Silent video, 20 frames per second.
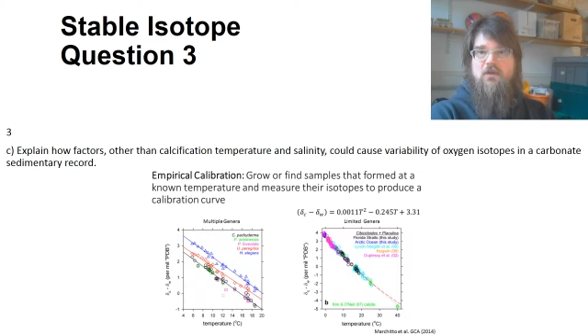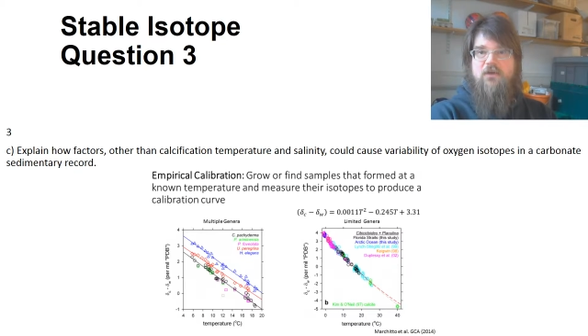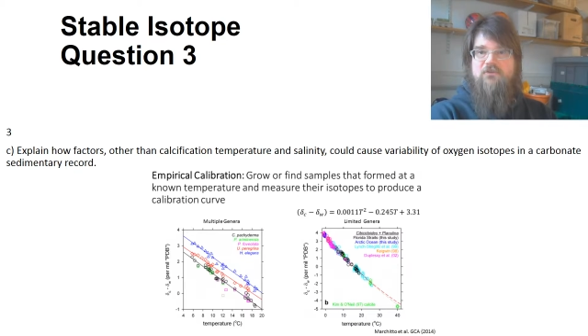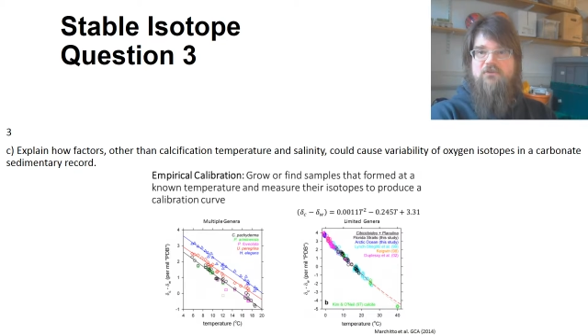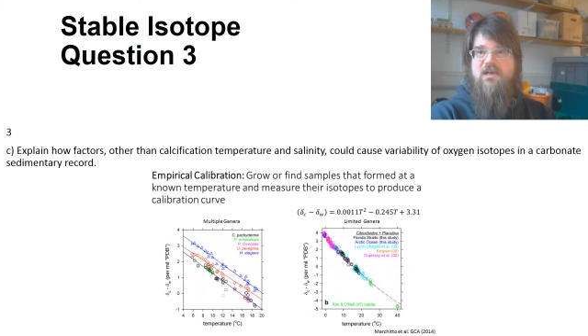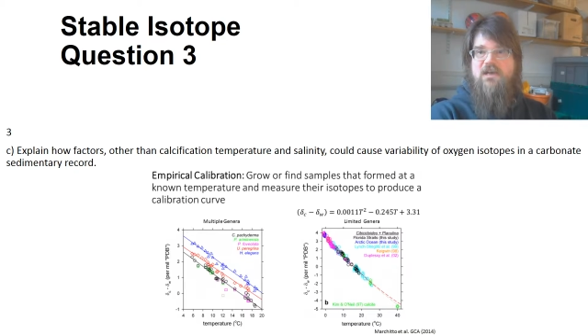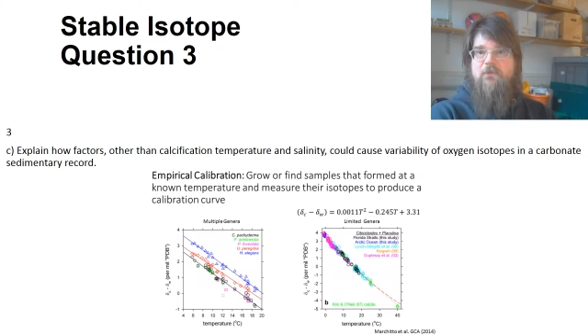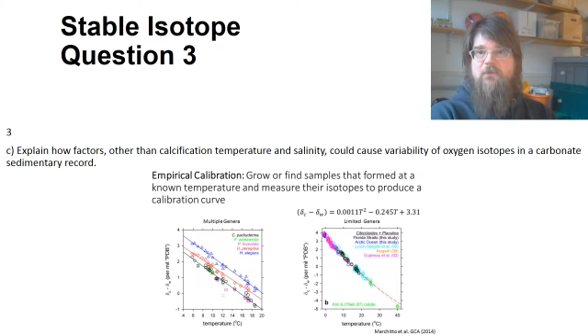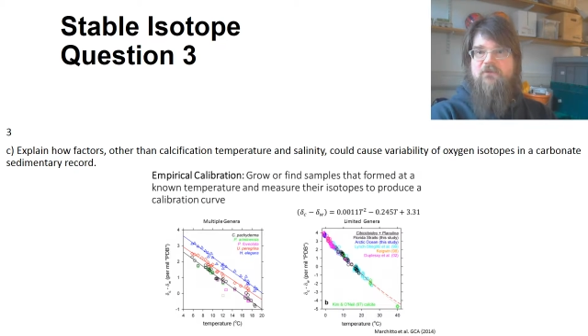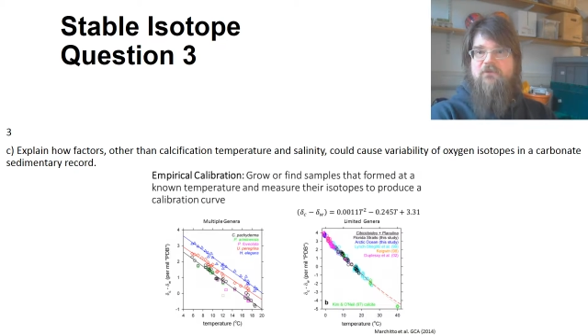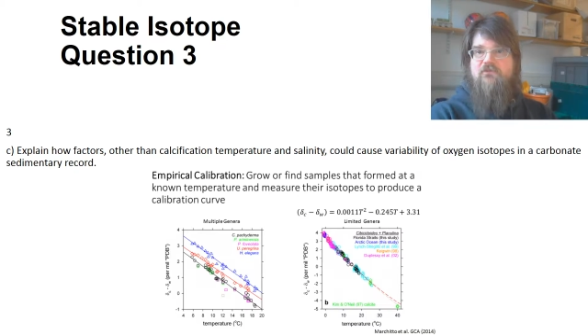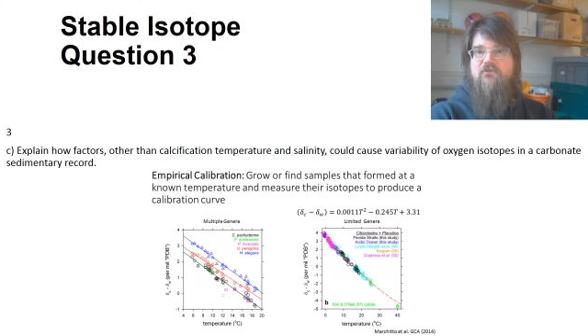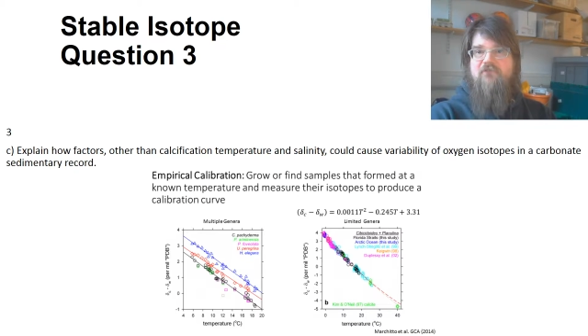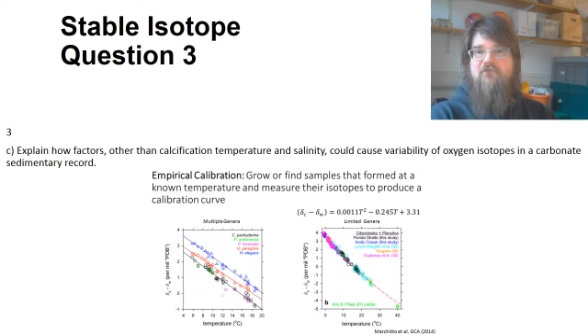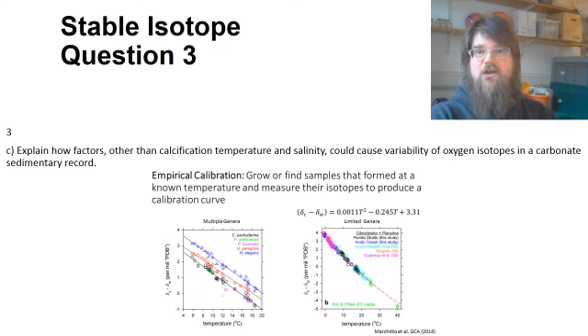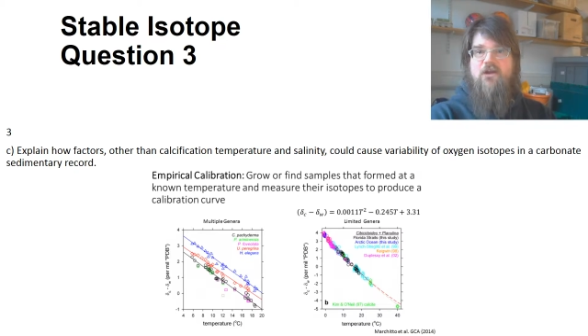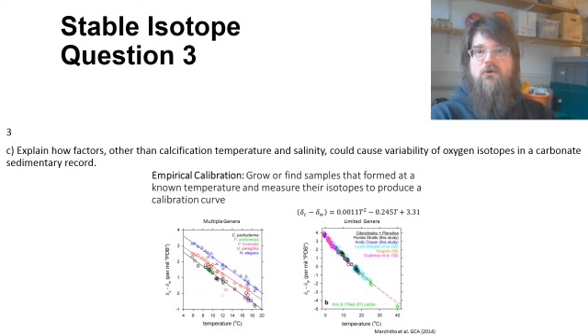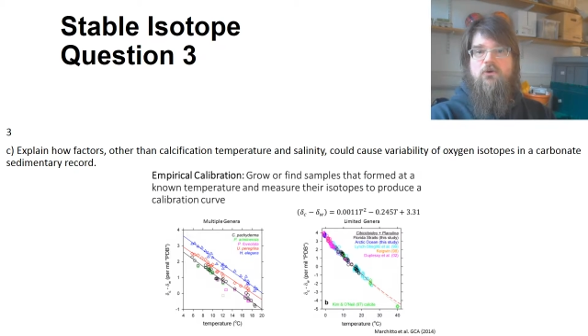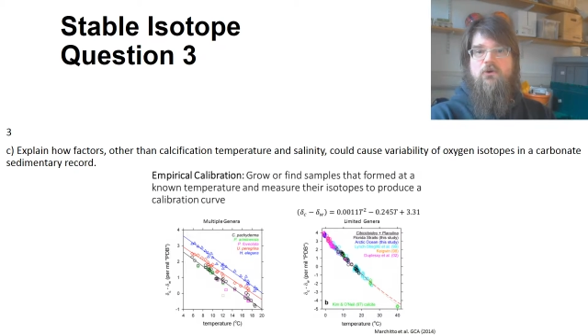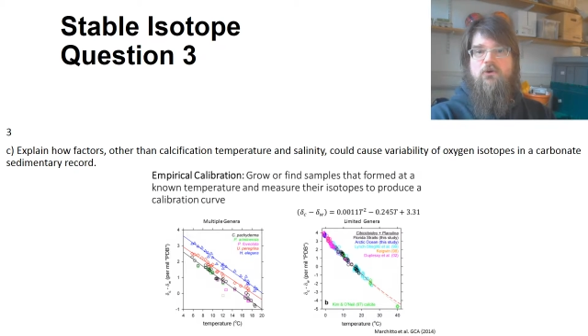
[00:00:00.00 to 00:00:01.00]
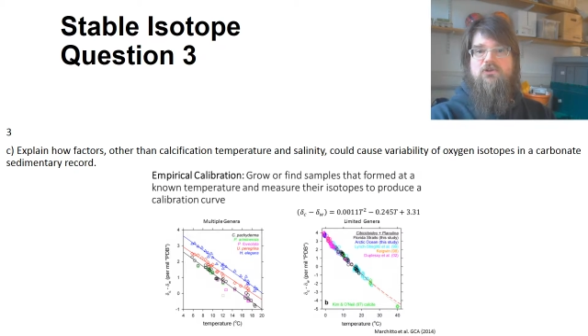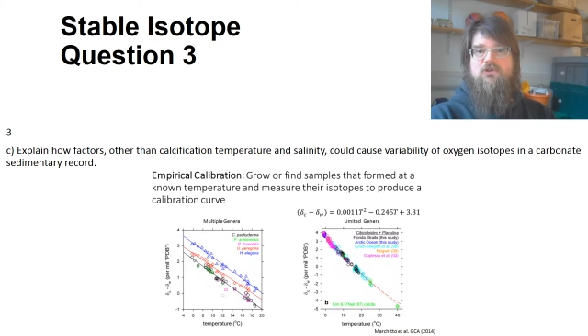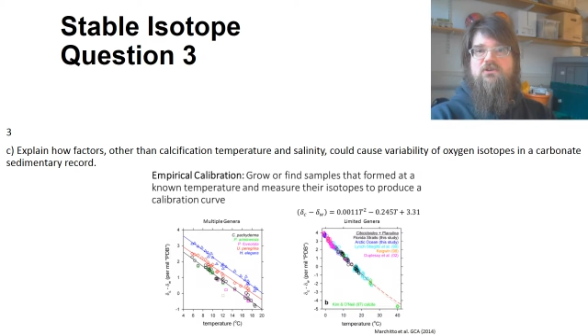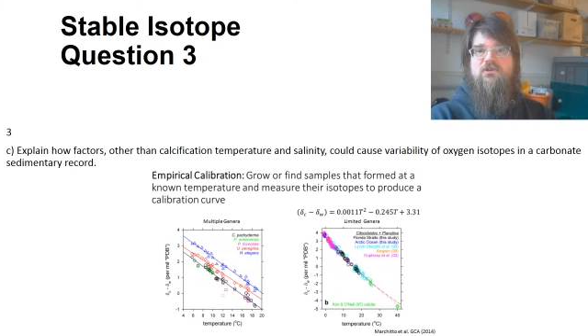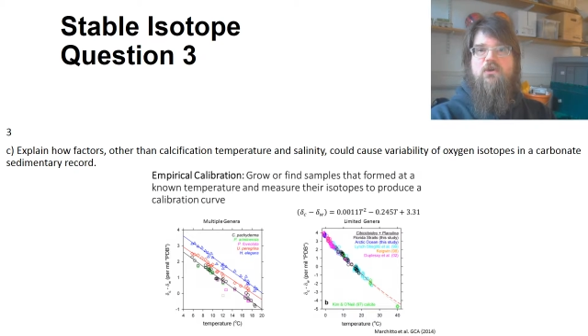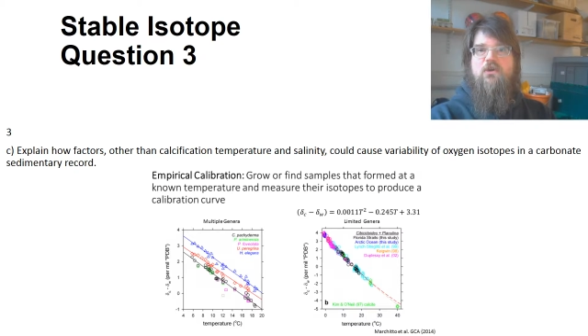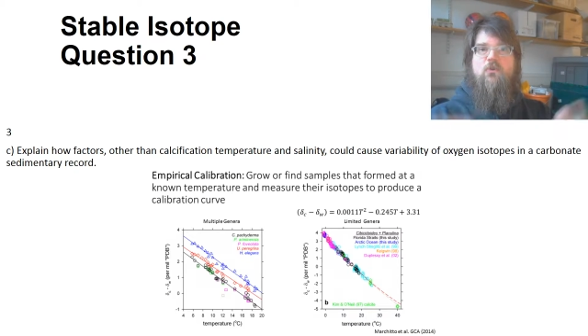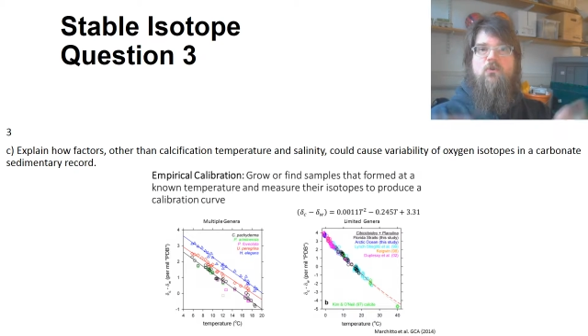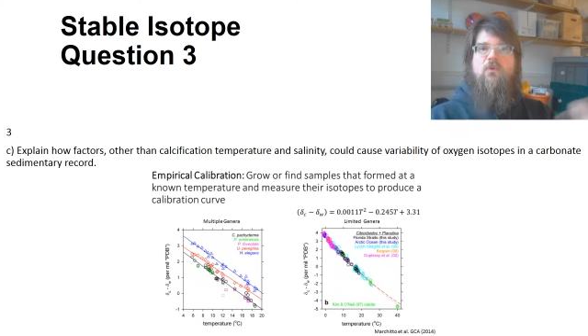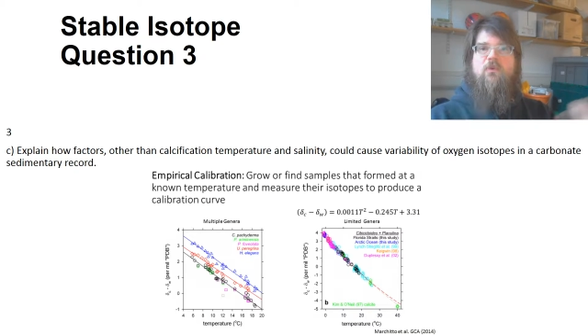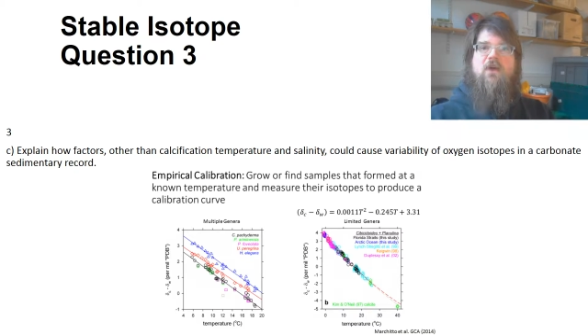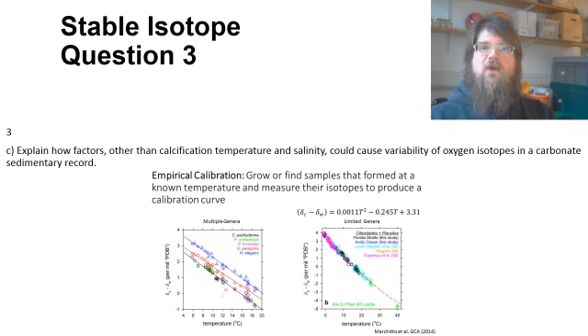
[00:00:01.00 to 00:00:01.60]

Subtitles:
sedimentary record, we